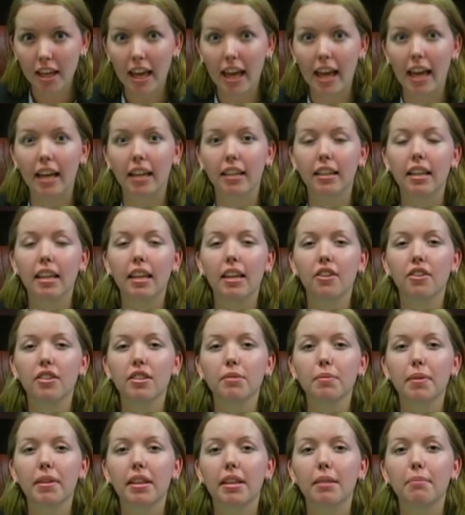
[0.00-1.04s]
And here
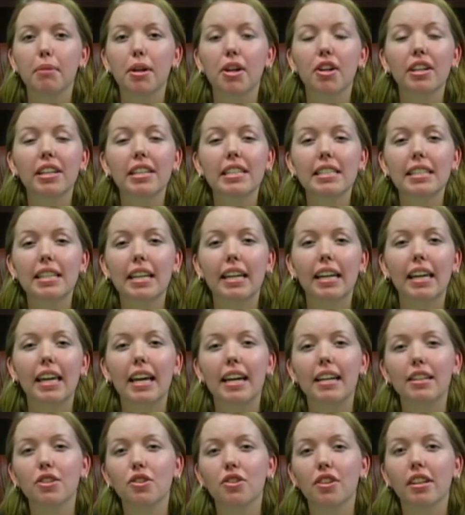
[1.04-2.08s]
is what the American
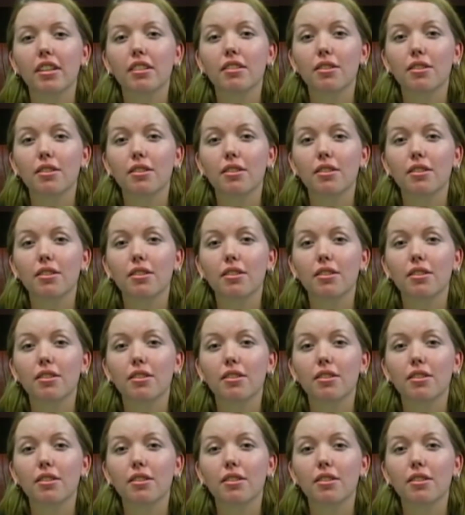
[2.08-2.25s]
Psychiatric